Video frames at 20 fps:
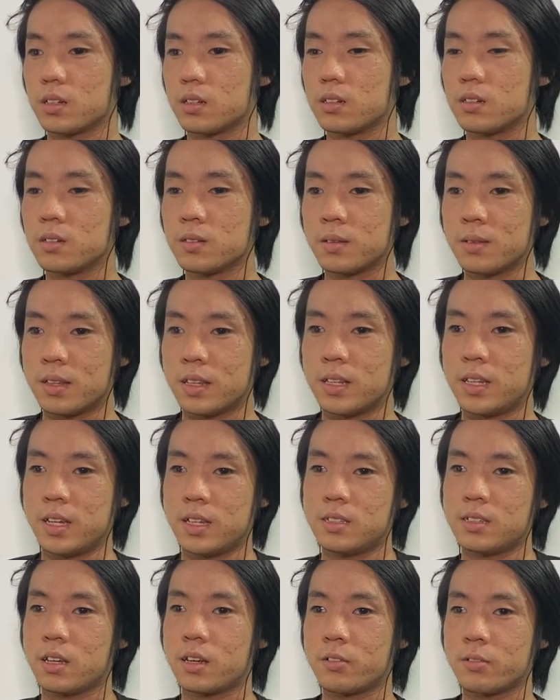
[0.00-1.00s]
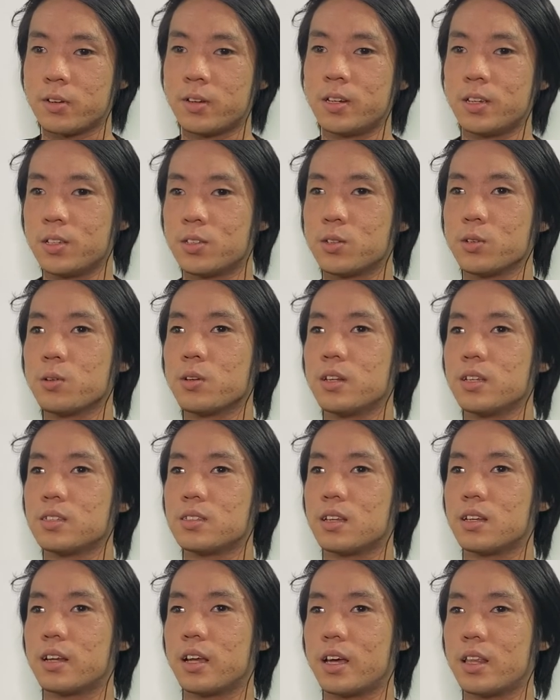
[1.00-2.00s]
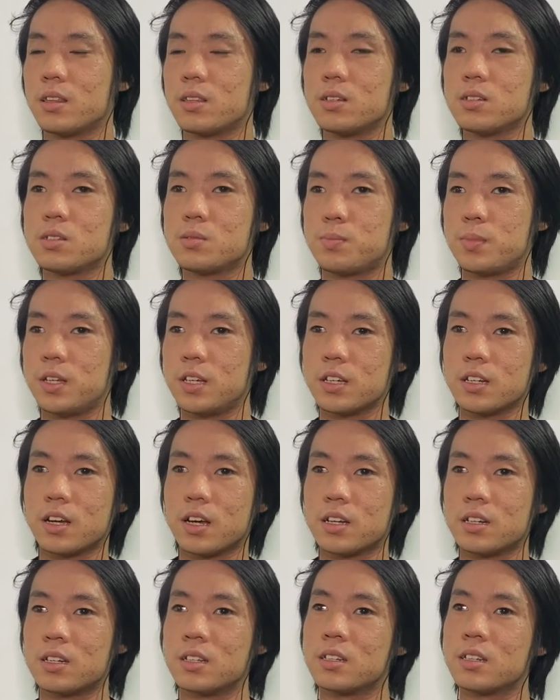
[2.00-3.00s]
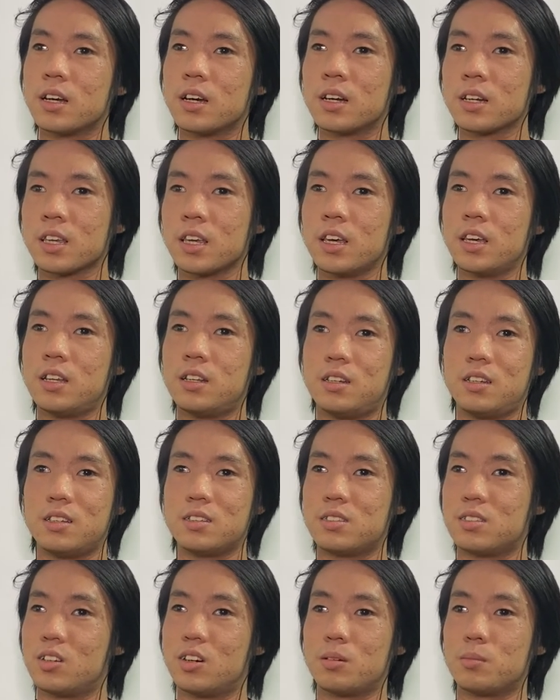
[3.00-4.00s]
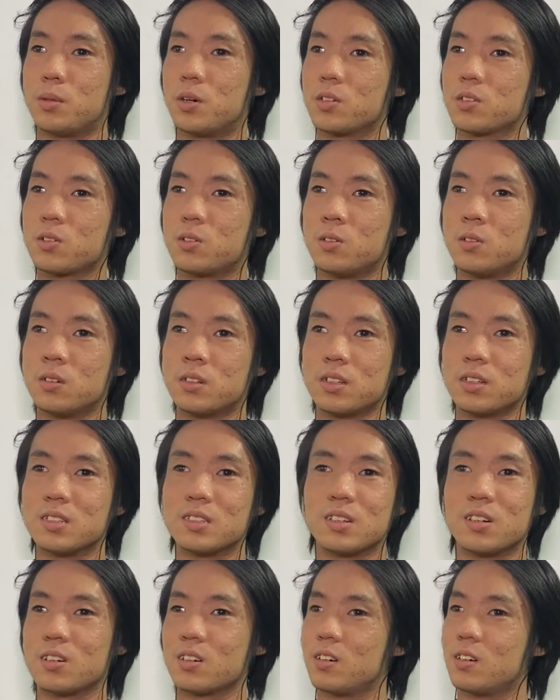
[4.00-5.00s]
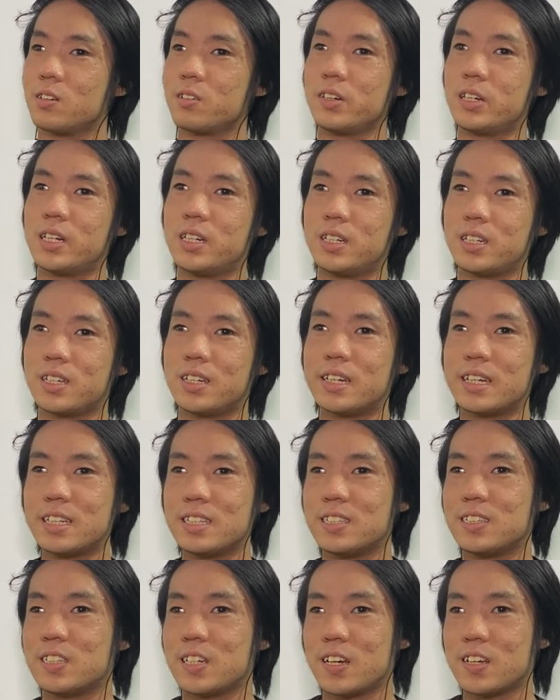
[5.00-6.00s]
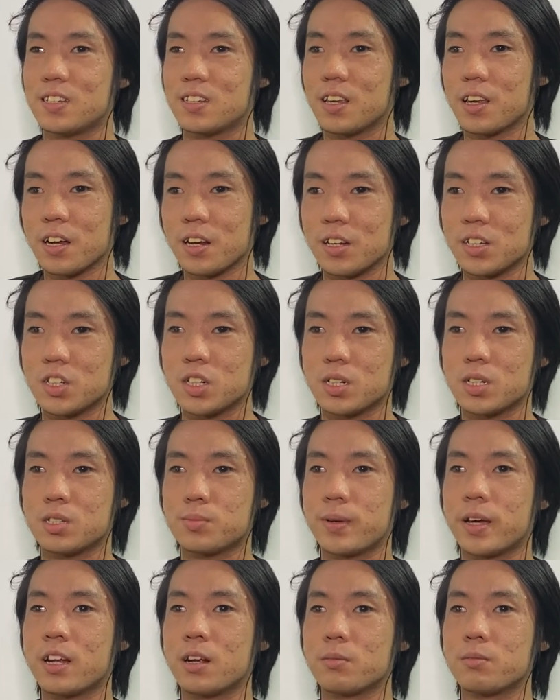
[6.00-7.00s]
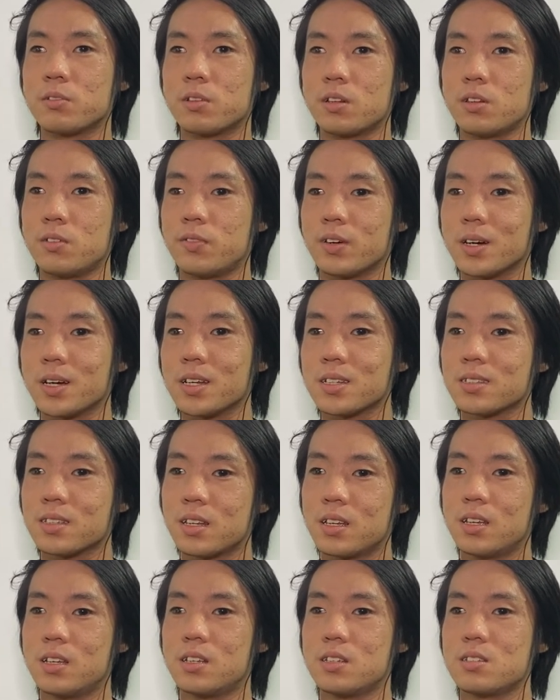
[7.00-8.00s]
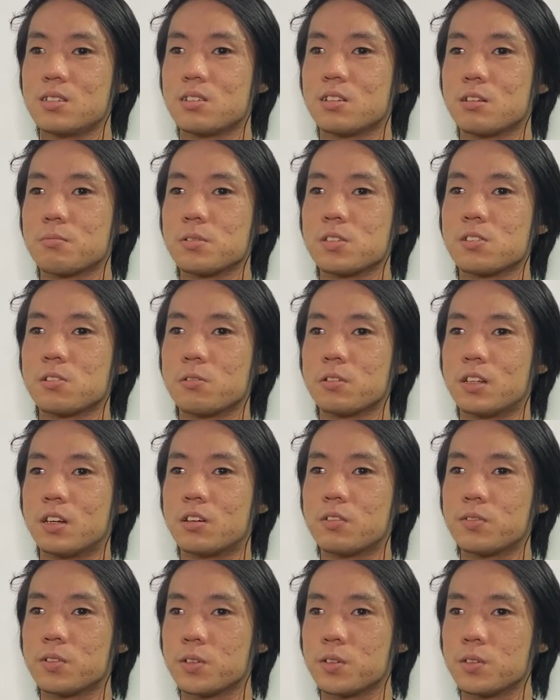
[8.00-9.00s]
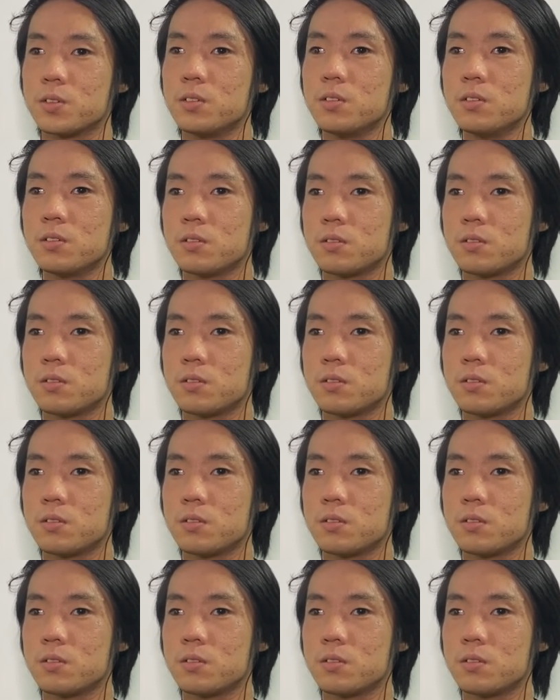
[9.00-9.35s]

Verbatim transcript: you go. Yes, I really do listen at this speed, and then again, it's not Morse code, it's not Korean, it is just English sped up really fast. So let me slow it down, down for you. Five